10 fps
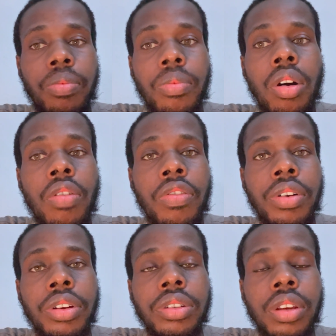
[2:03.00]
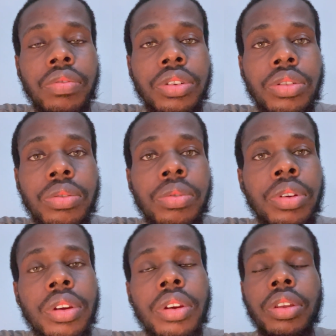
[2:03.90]
offer a service to,
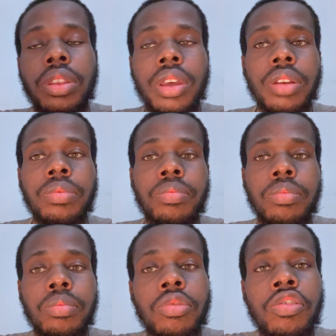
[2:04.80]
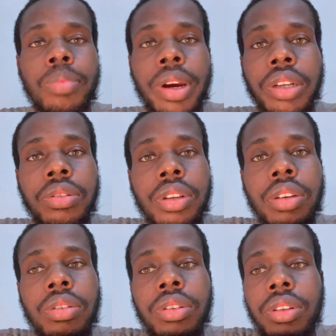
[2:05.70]
then move back to
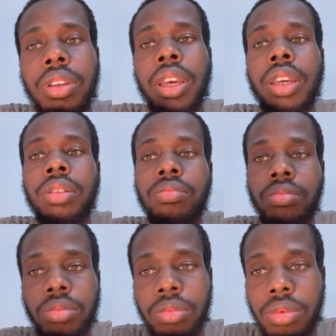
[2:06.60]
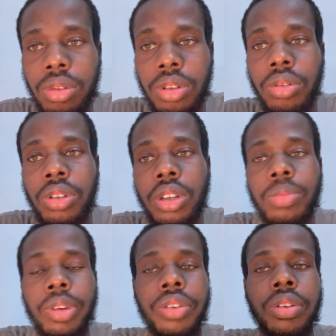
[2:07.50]
Lagos and still chase
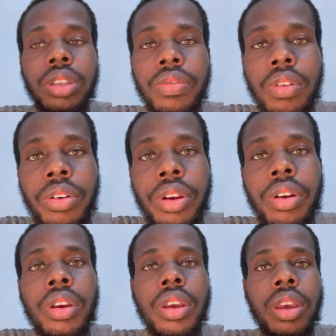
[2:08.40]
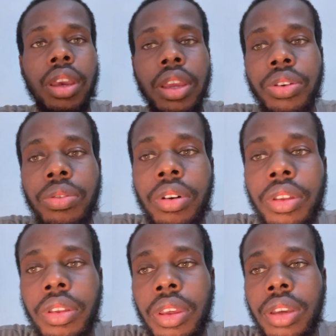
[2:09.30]
my creative career and do
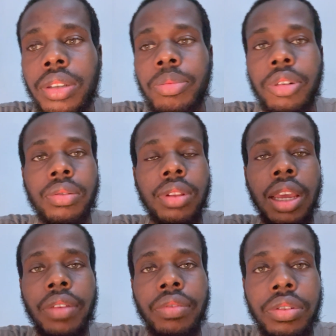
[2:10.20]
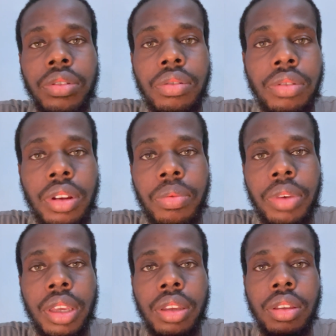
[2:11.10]
other things. But life doesn't go that
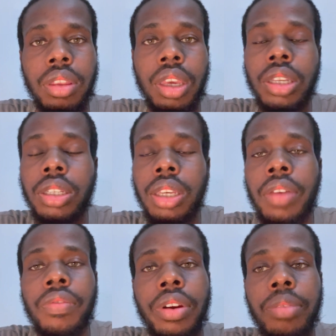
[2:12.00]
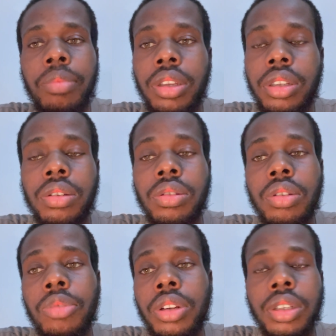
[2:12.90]
way. Things get very messy. So
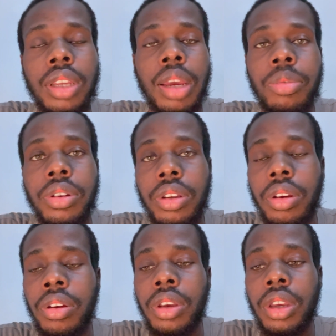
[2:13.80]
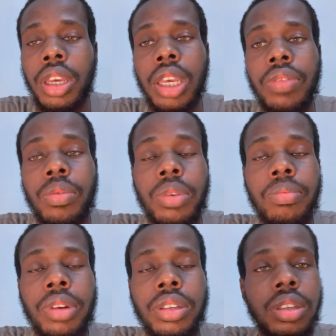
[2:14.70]
much has happened here. Even with
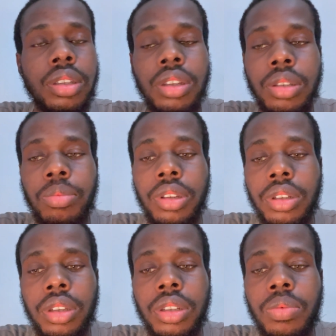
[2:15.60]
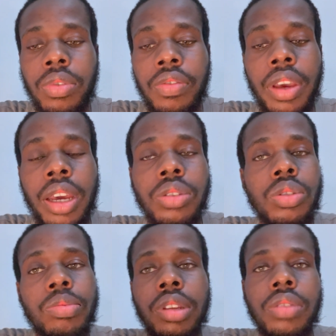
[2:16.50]
my sister's business, we've had
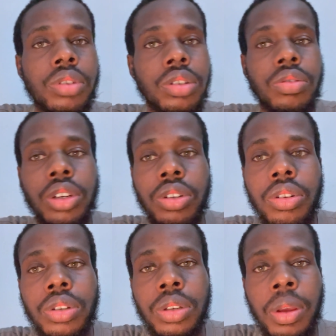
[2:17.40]
so many restrictions